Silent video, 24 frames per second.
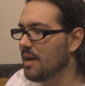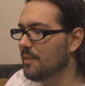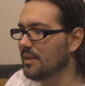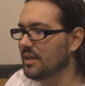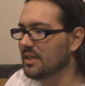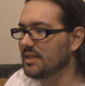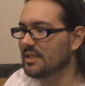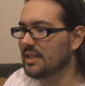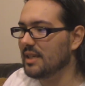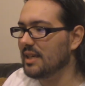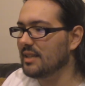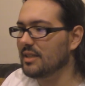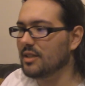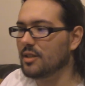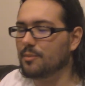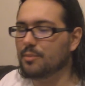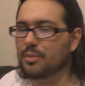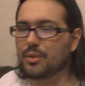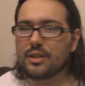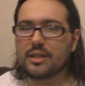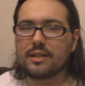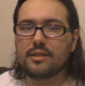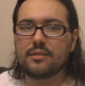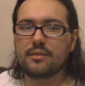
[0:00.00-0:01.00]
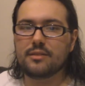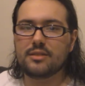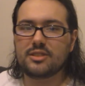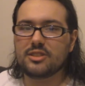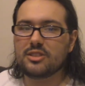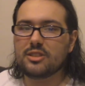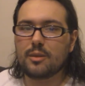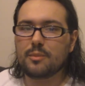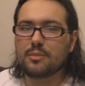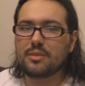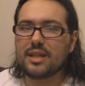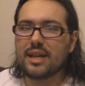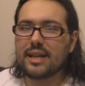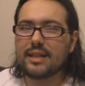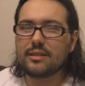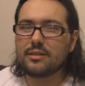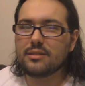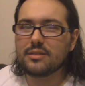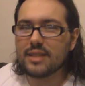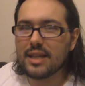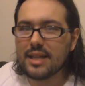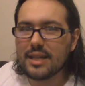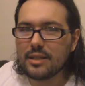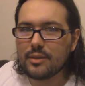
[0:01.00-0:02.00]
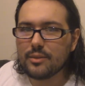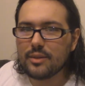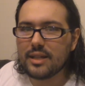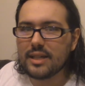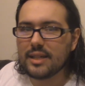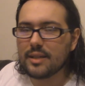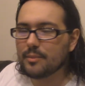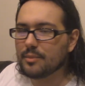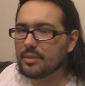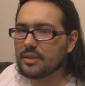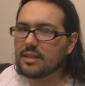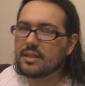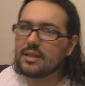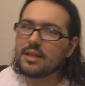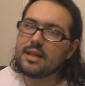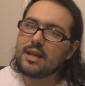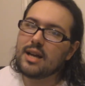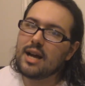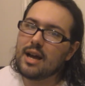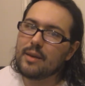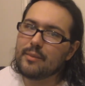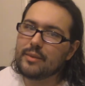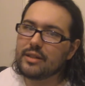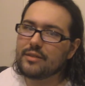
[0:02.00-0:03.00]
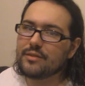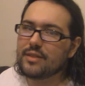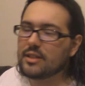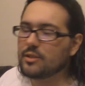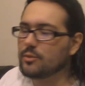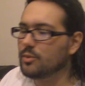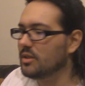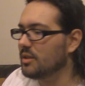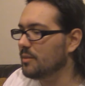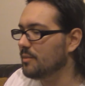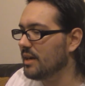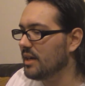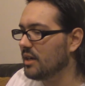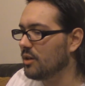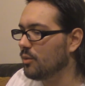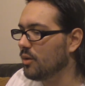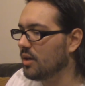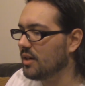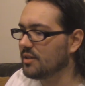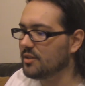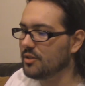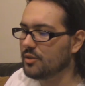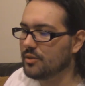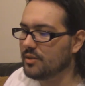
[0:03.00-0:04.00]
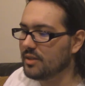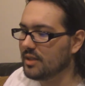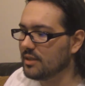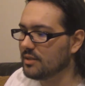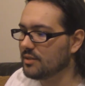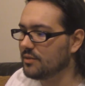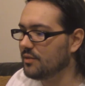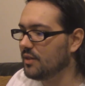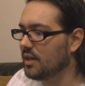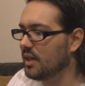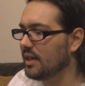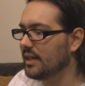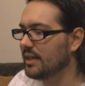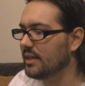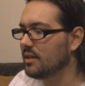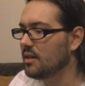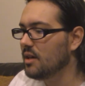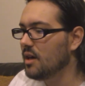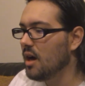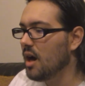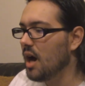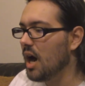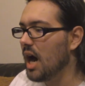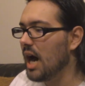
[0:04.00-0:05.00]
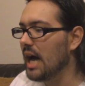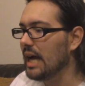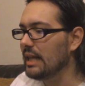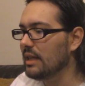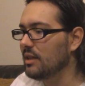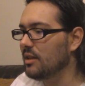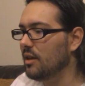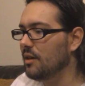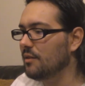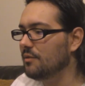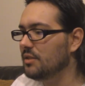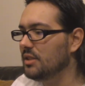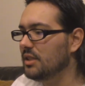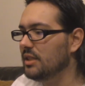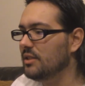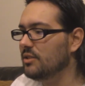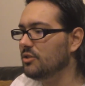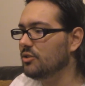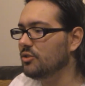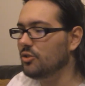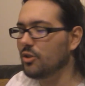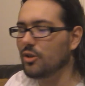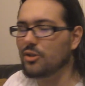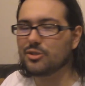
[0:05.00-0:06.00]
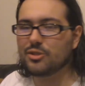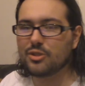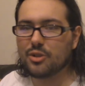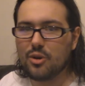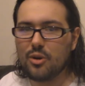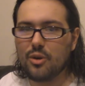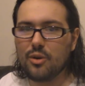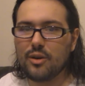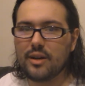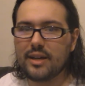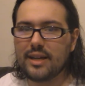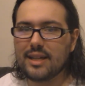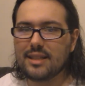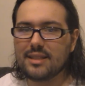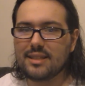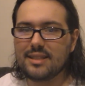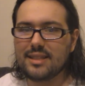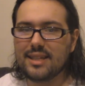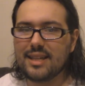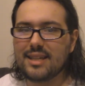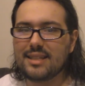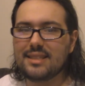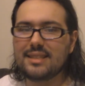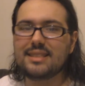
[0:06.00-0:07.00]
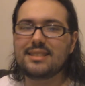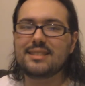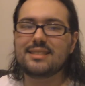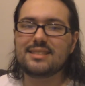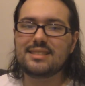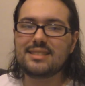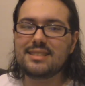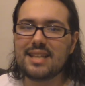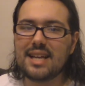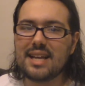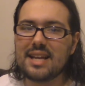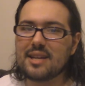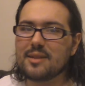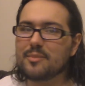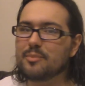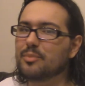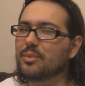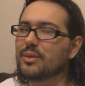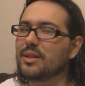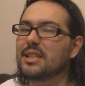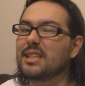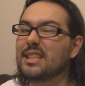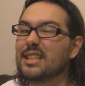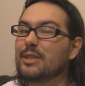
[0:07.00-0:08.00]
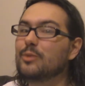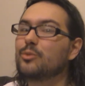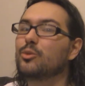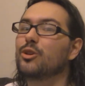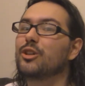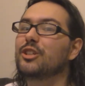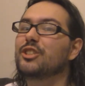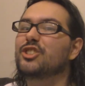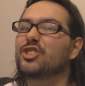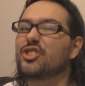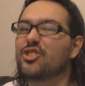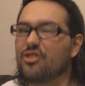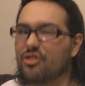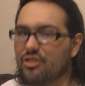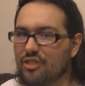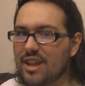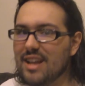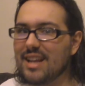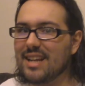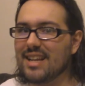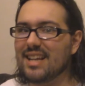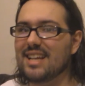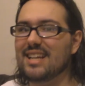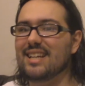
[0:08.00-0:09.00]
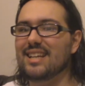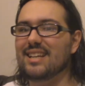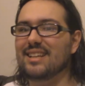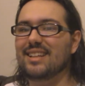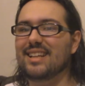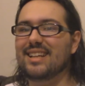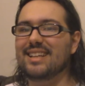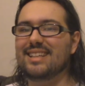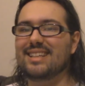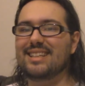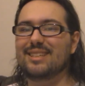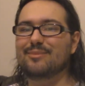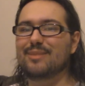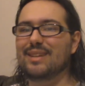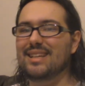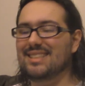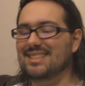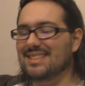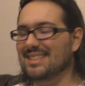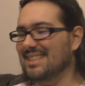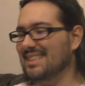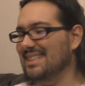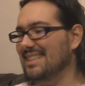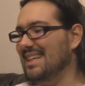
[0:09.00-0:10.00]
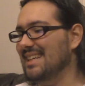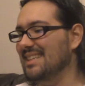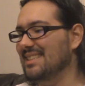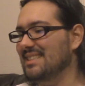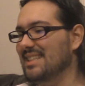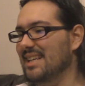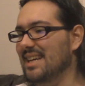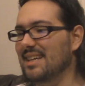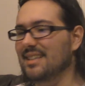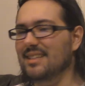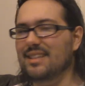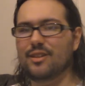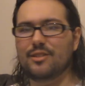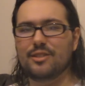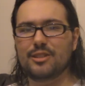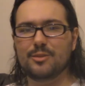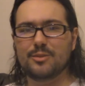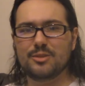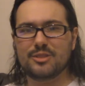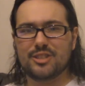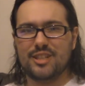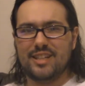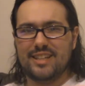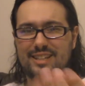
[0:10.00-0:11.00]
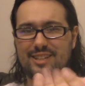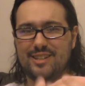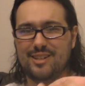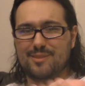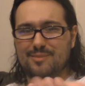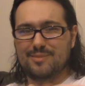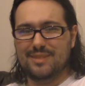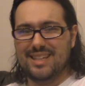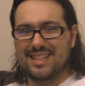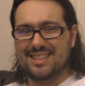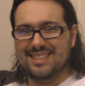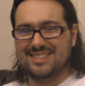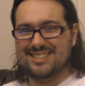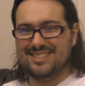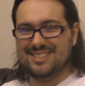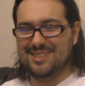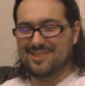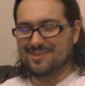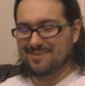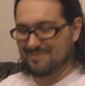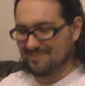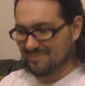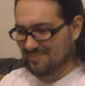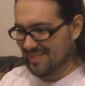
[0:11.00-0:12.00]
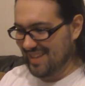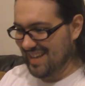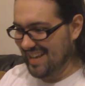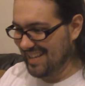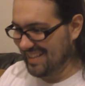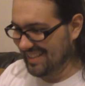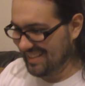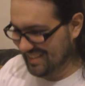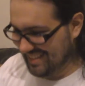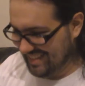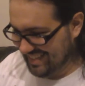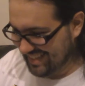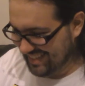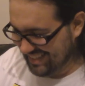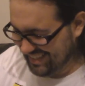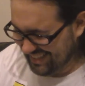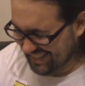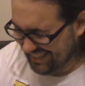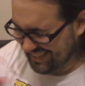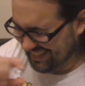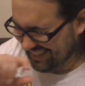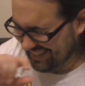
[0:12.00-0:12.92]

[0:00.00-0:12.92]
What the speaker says: because they ended up putting subtitles anyway. But, I mean, if that's what the mayor wanted to do, that's fine. I loved his doskoi at the end. He didn't say it, but he was thinking it. Like, he basically had his hand out. He was like, come get some. And then